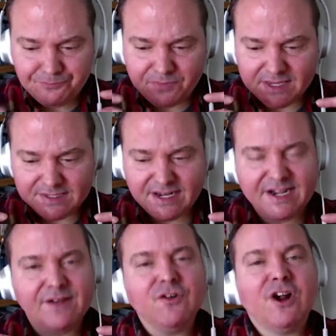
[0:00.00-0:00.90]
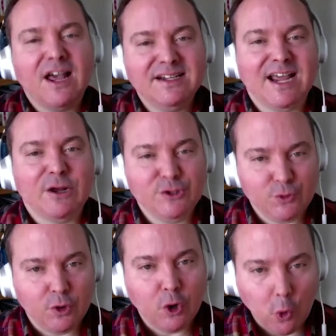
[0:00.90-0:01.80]
is that I never got down to
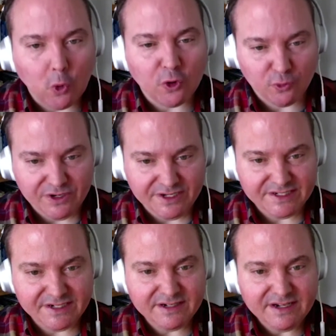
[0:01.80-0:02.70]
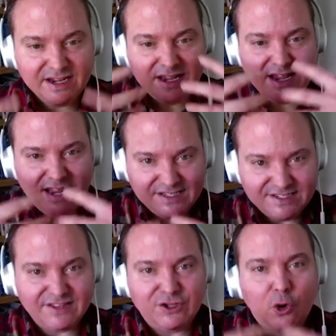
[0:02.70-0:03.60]
a core reason. It's
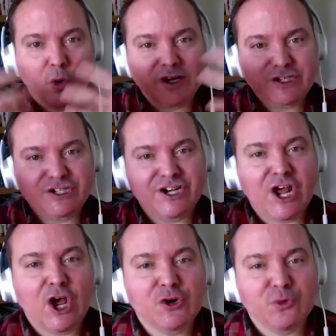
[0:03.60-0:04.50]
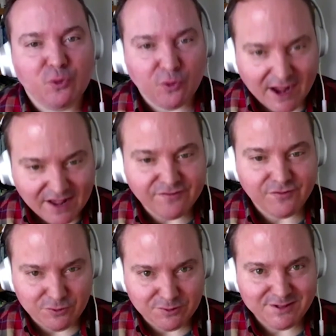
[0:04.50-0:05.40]
that the question
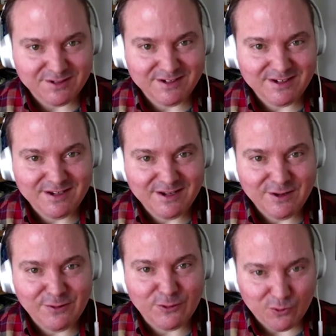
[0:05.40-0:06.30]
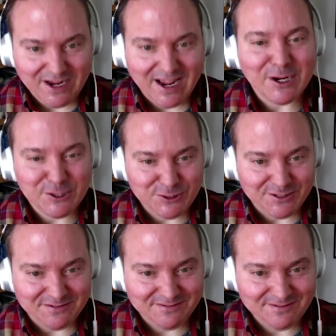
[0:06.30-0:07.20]
unraveled the reaction,
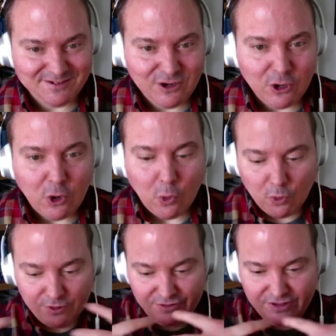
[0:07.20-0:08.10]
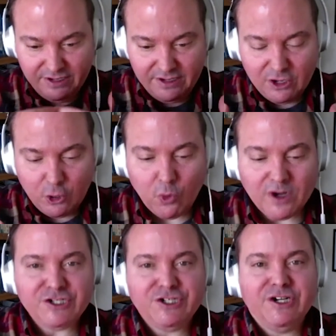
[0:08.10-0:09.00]
or the
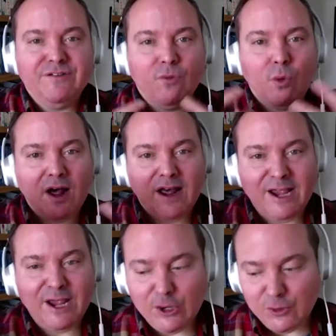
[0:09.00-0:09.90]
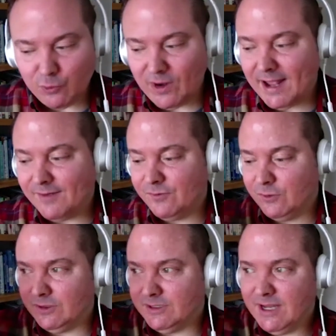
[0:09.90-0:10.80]
question of why
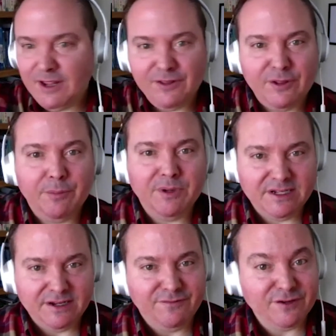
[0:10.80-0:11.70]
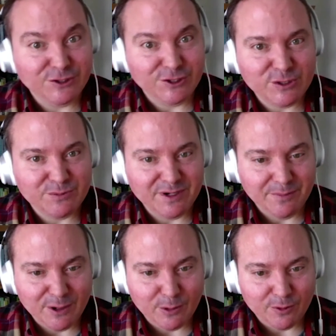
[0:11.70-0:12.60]
unraveled the belief and judgment
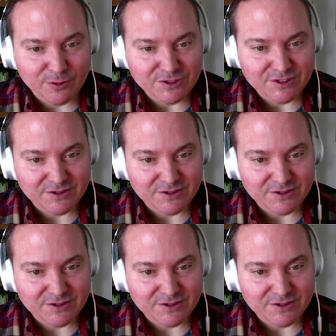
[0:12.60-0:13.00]
about a person.